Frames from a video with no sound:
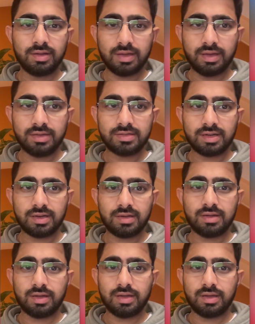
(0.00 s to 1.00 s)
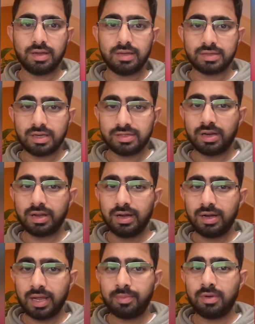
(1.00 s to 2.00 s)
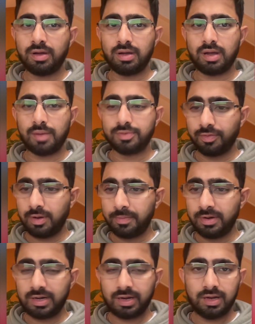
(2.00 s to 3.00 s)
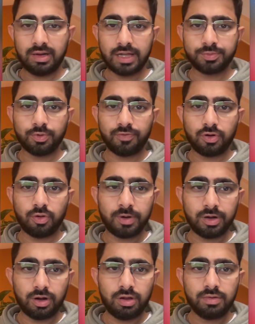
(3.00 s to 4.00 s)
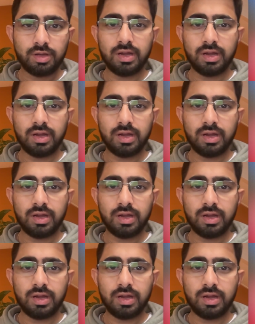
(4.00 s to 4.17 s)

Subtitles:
is a real-time observability dashboard for OpenClaw.